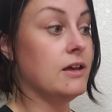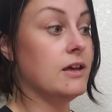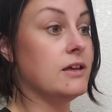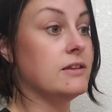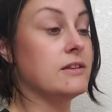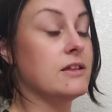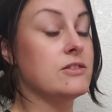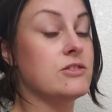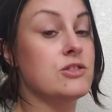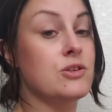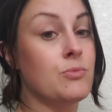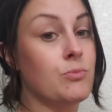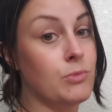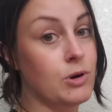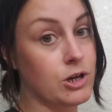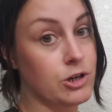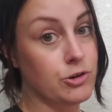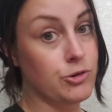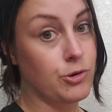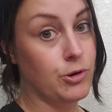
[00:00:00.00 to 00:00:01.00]
And then
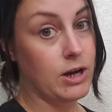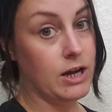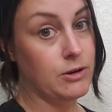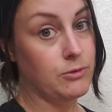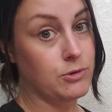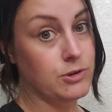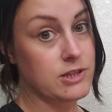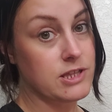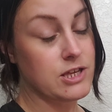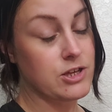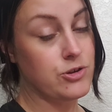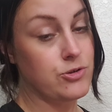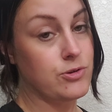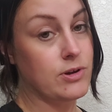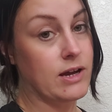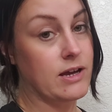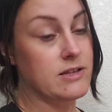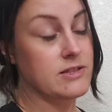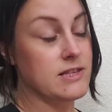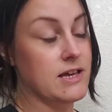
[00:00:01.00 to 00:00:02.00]
tomorrow I will take you
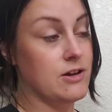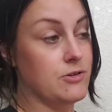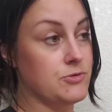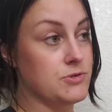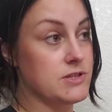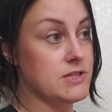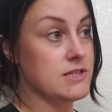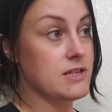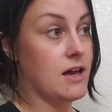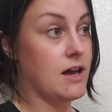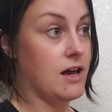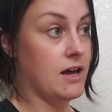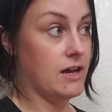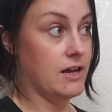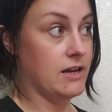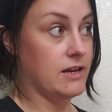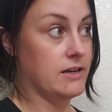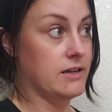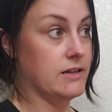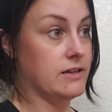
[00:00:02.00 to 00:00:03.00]
guys
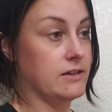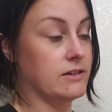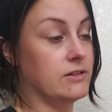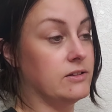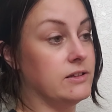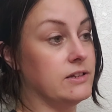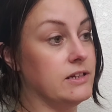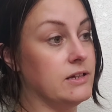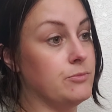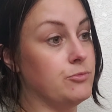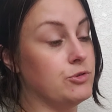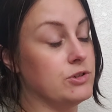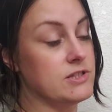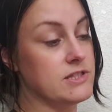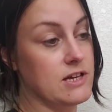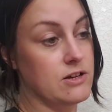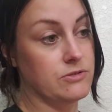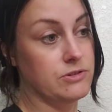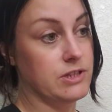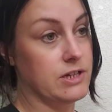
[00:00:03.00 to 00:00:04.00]
outside and clean up
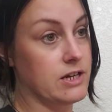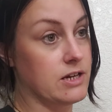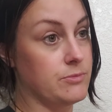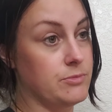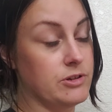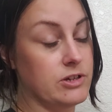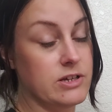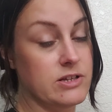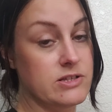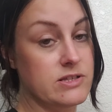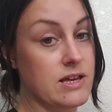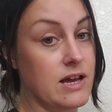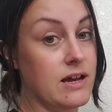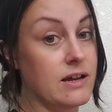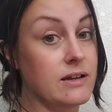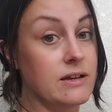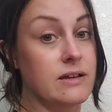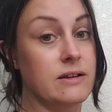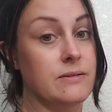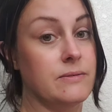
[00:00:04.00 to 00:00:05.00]
what's out there because
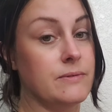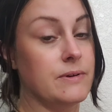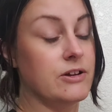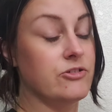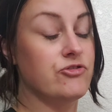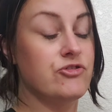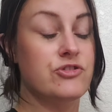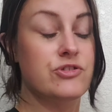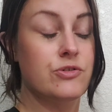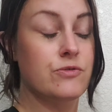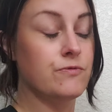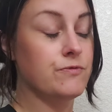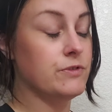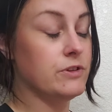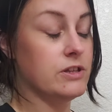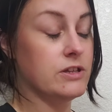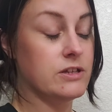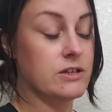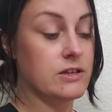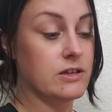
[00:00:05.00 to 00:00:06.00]
I I just don't
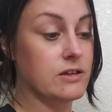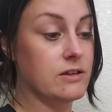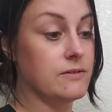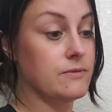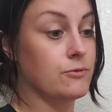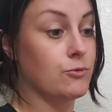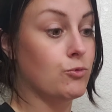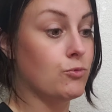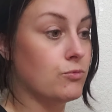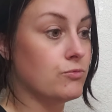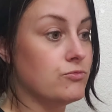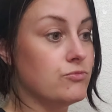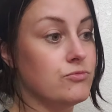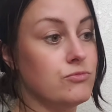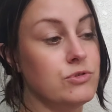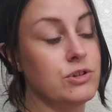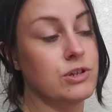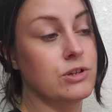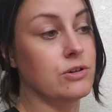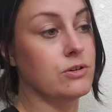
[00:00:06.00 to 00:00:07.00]
feel like,
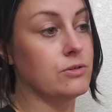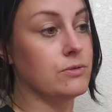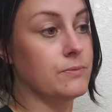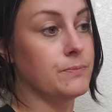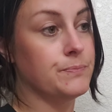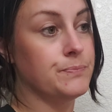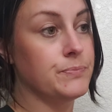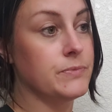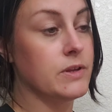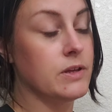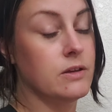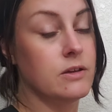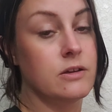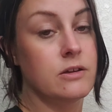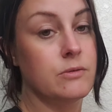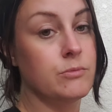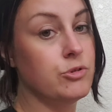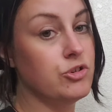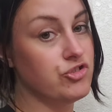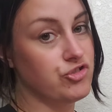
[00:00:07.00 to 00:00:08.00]
you know,
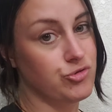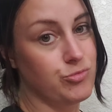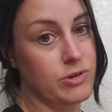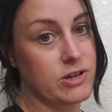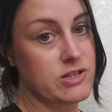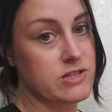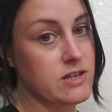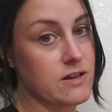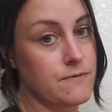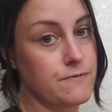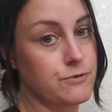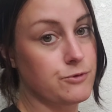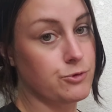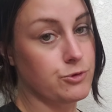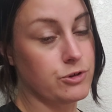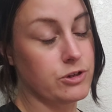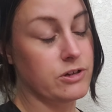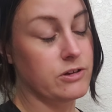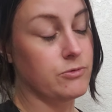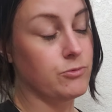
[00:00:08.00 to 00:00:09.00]
pushing myself
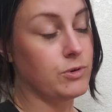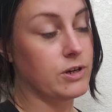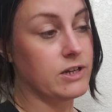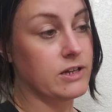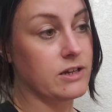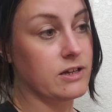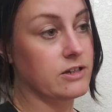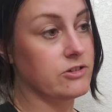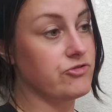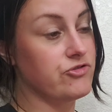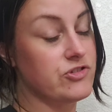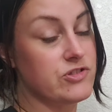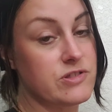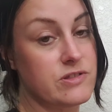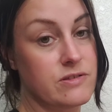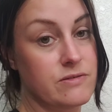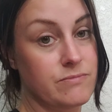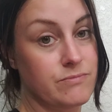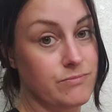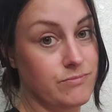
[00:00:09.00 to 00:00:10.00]
through it when I could
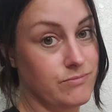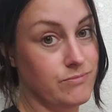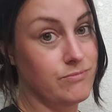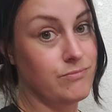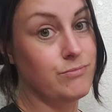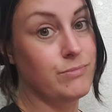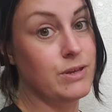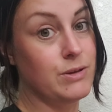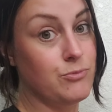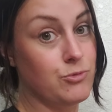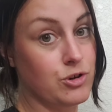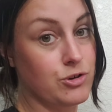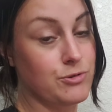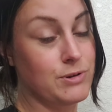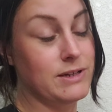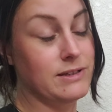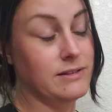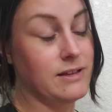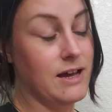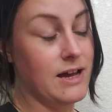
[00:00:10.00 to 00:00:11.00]
just be more
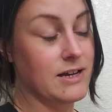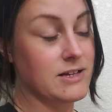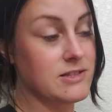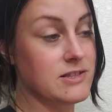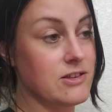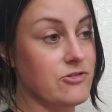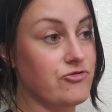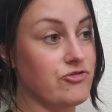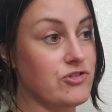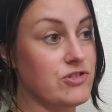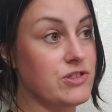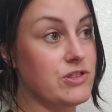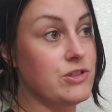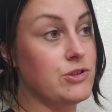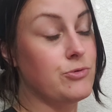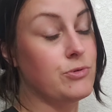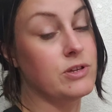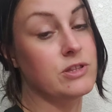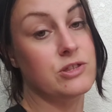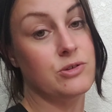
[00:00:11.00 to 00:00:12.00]
relaxed and just
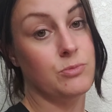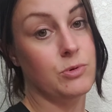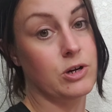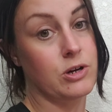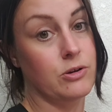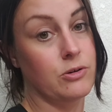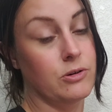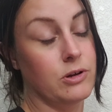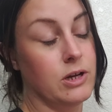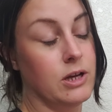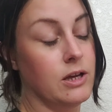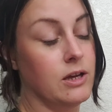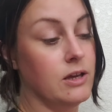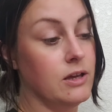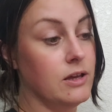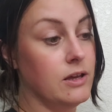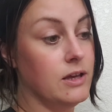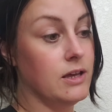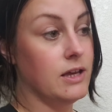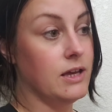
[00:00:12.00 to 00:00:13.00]
do it tomorrow.
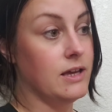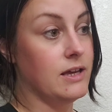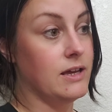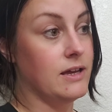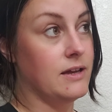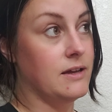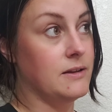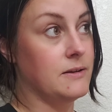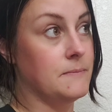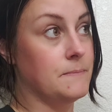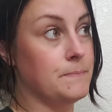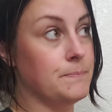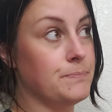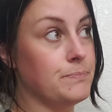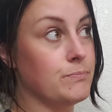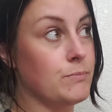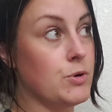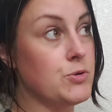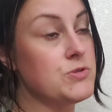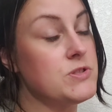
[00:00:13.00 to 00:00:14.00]
And
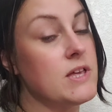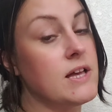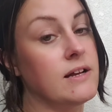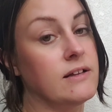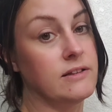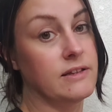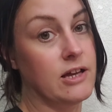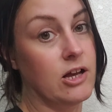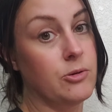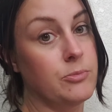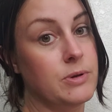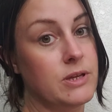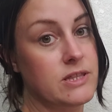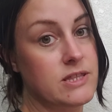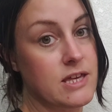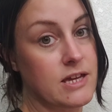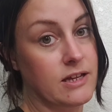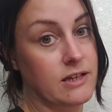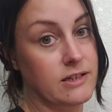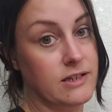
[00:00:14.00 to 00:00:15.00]
most likely I'll be
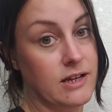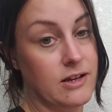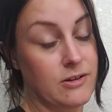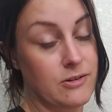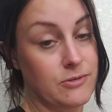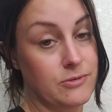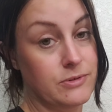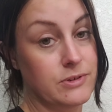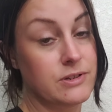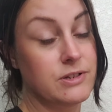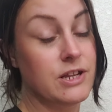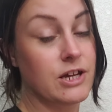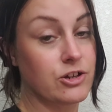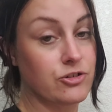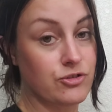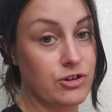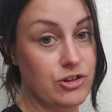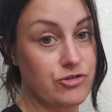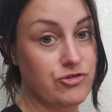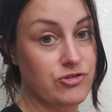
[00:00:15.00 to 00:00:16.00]
taking down
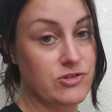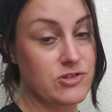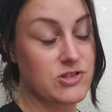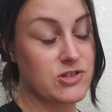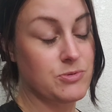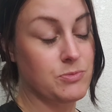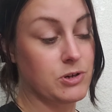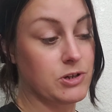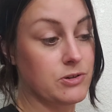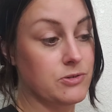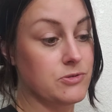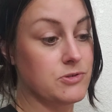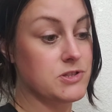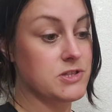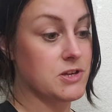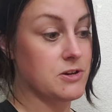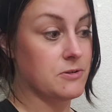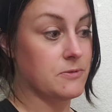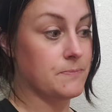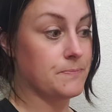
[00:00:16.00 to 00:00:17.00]
decorations tomorrow.
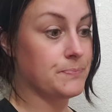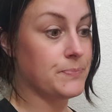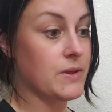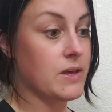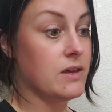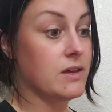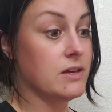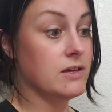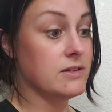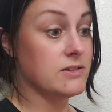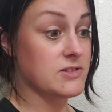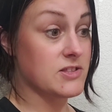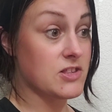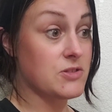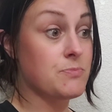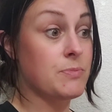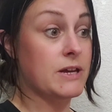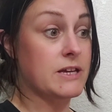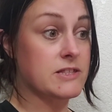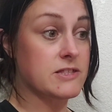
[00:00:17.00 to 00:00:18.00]
So this
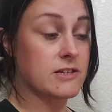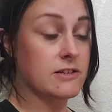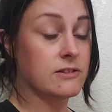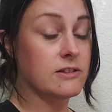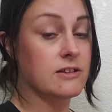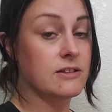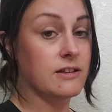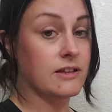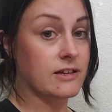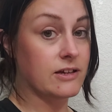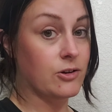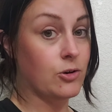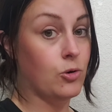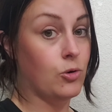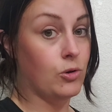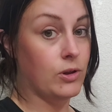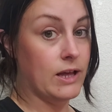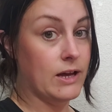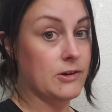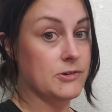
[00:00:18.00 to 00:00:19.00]
is basically like a
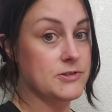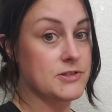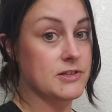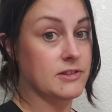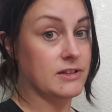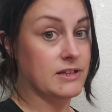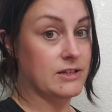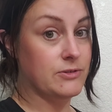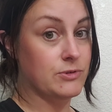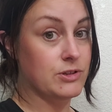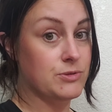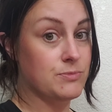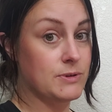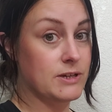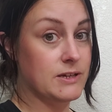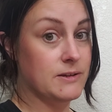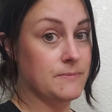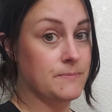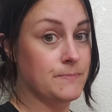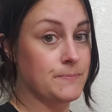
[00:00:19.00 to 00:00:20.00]
whole house clean with
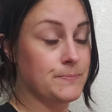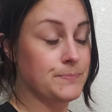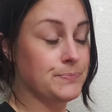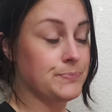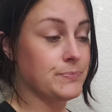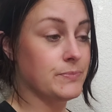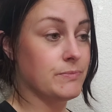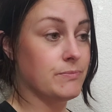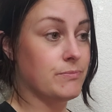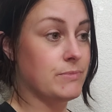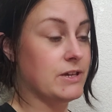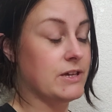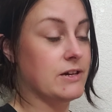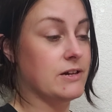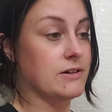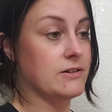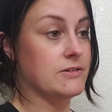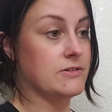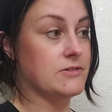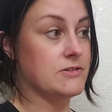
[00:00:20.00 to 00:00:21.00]
me
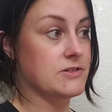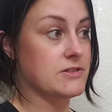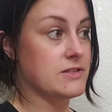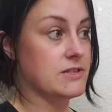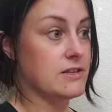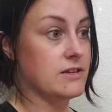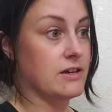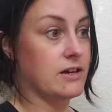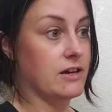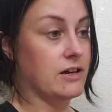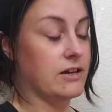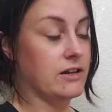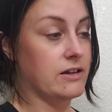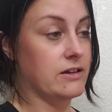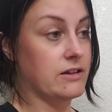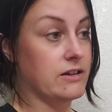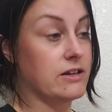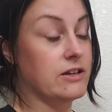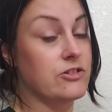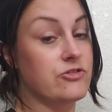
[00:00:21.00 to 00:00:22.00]
because
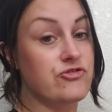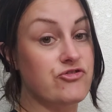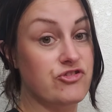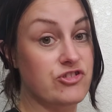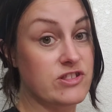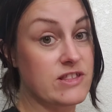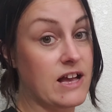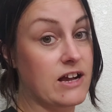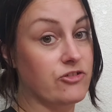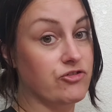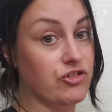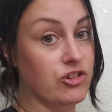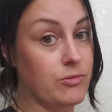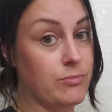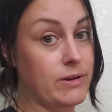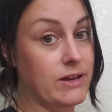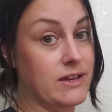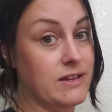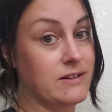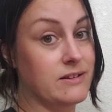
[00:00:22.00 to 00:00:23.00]
I, it's just actually
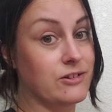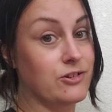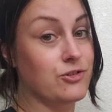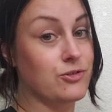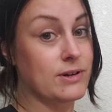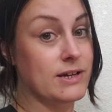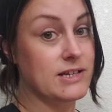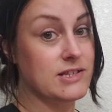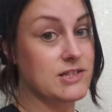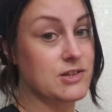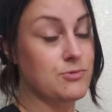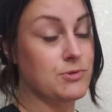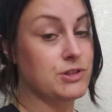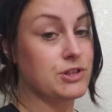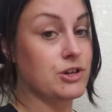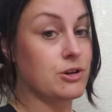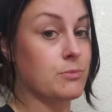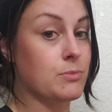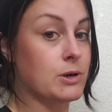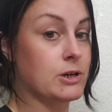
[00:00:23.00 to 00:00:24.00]
been crazy
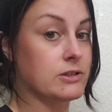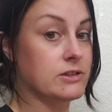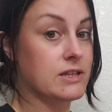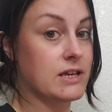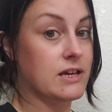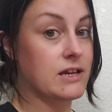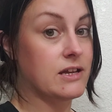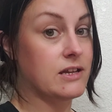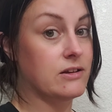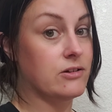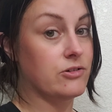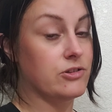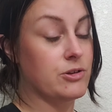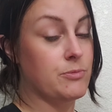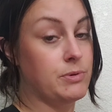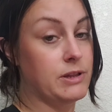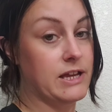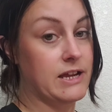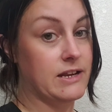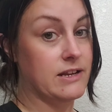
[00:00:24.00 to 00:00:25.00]
with her birthday and all the
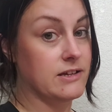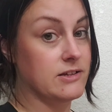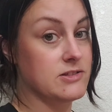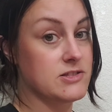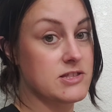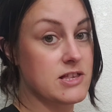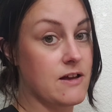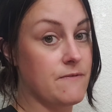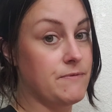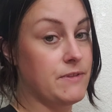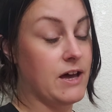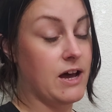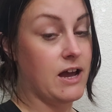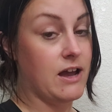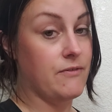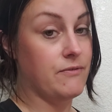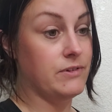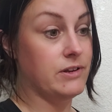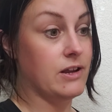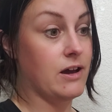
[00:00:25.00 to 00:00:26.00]
planning and stuff that I
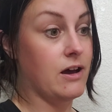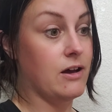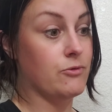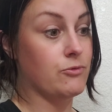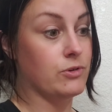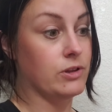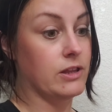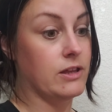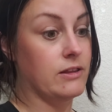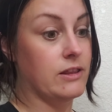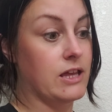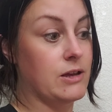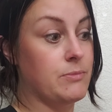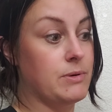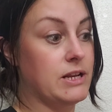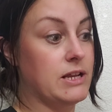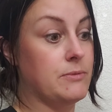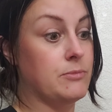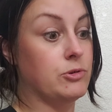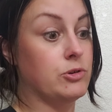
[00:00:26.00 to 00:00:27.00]
have not really like
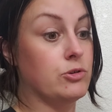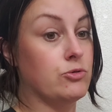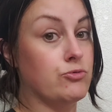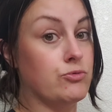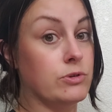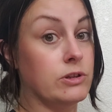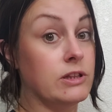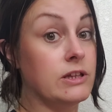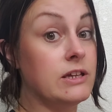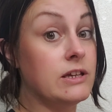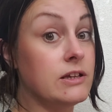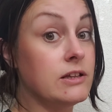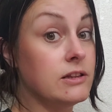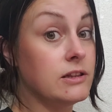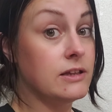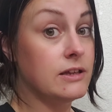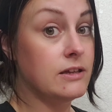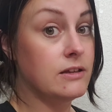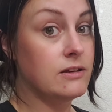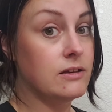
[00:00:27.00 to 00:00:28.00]
been able to really
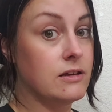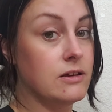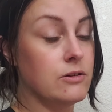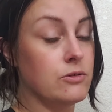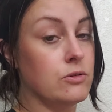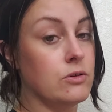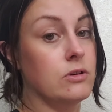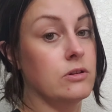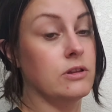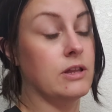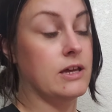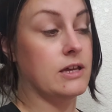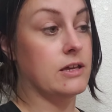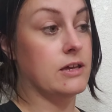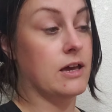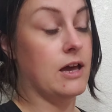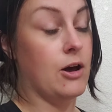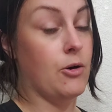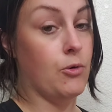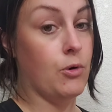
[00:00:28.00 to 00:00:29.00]
clean like
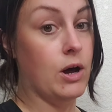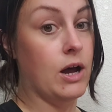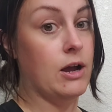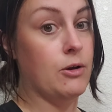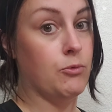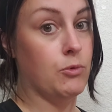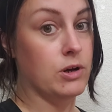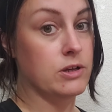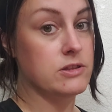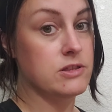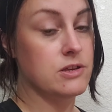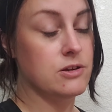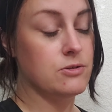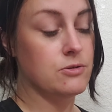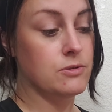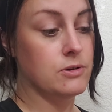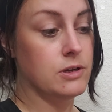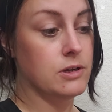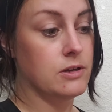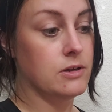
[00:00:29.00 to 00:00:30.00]
how I want
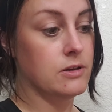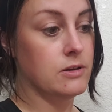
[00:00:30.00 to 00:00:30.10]
to.